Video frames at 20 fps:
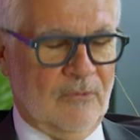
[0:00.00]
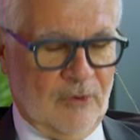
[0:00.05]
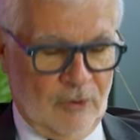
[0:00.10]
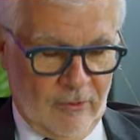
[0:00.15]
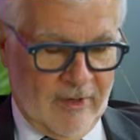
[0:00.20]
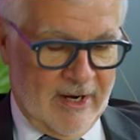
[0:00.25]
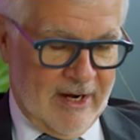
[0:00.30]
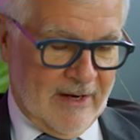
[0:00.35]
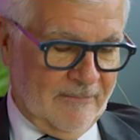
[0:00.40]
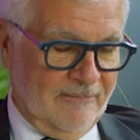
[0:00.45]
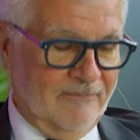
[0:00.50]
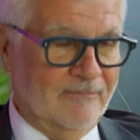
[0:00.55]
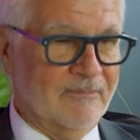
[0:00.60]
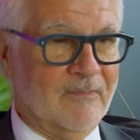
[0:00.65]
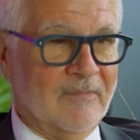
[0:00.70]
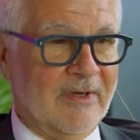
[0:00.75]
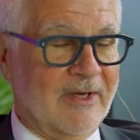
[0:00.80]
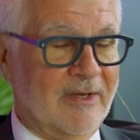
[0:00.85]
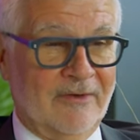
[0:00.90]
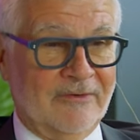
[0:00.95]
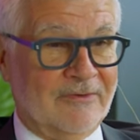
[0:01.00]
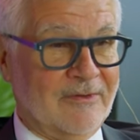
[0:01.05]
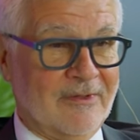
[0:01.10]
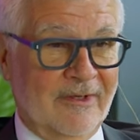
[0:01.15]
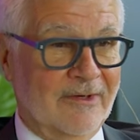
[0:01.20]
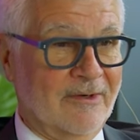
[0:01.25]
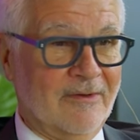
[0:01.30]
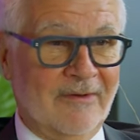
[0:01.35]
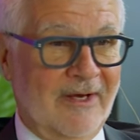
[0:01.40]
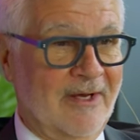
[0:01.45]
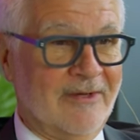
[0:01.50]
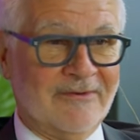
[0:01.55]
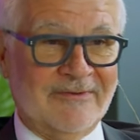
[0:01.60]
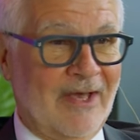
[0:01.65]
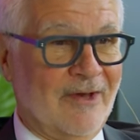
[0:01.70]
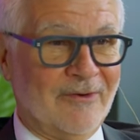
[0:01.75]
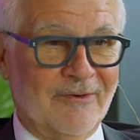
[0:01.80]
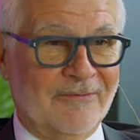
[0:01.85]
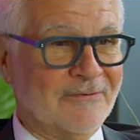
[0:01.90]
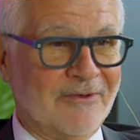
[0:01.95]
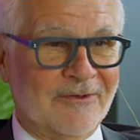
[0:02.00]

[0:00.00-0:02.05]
Correct because clearly it's out of